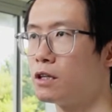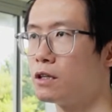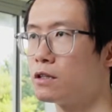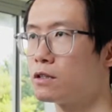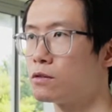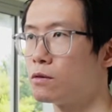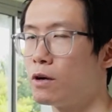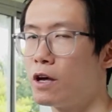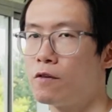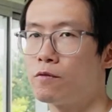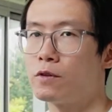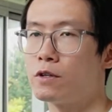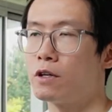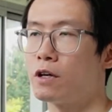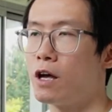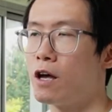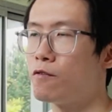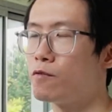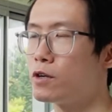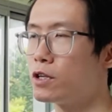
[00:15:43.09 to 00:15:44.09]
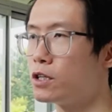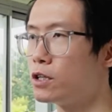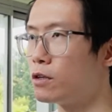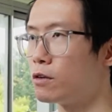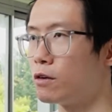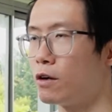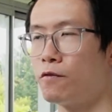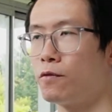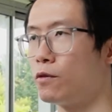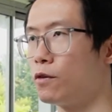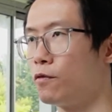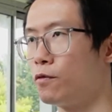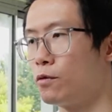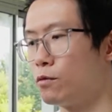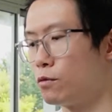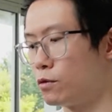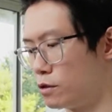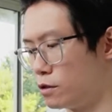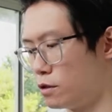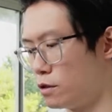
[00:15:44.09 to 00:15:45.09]
So every year, if you
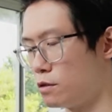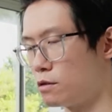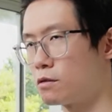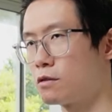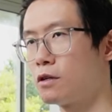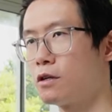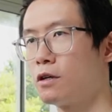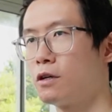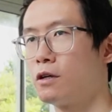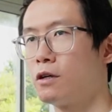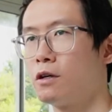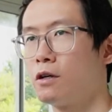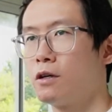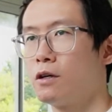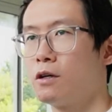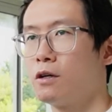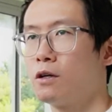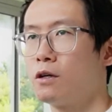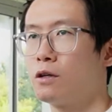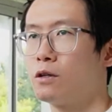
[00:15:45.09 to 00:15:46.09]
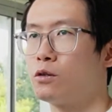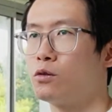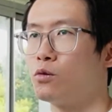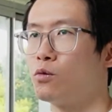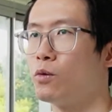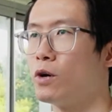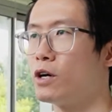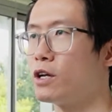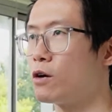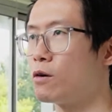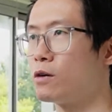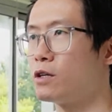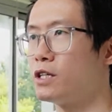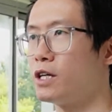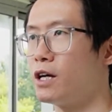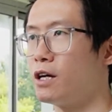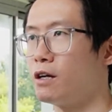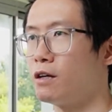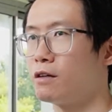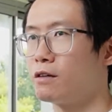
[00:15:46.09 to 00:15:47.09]
just do 1 hour a
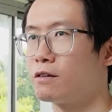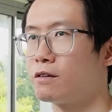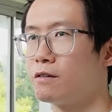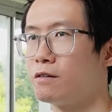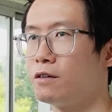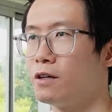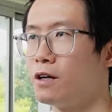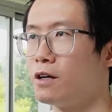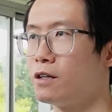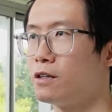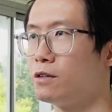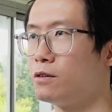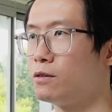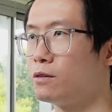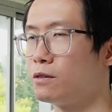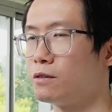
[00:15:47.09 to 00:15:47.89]
day, then